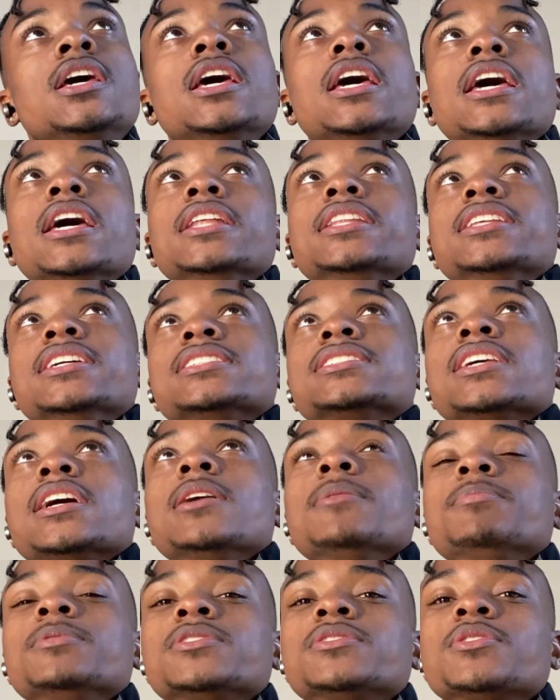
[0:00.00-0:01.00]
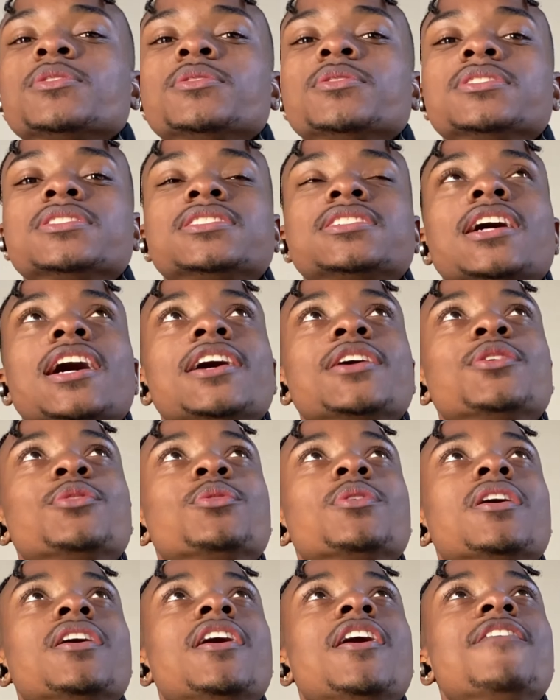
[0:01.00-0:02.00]
And this episode is
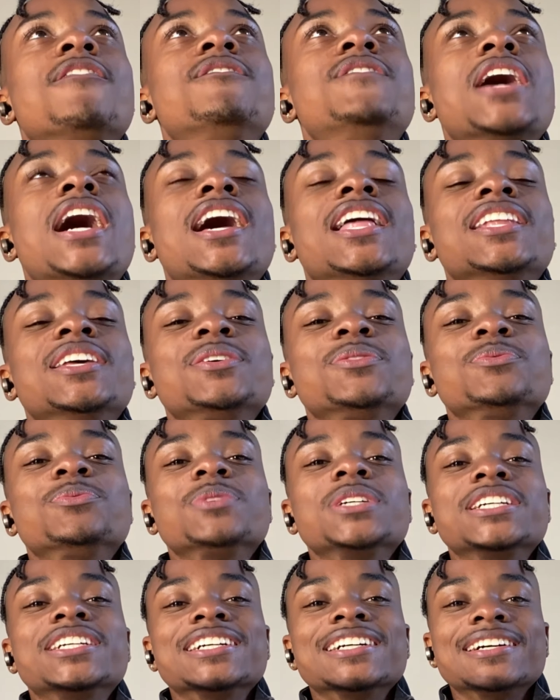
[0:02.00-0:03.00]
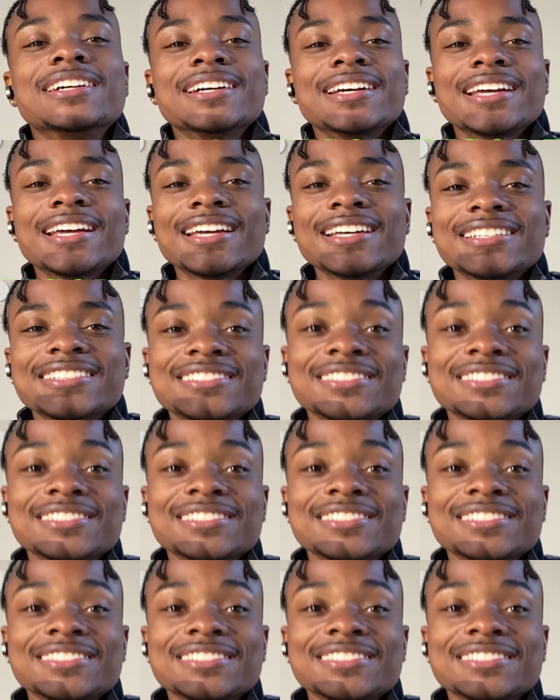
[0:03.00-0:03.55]
titled A Valid Week Ahead,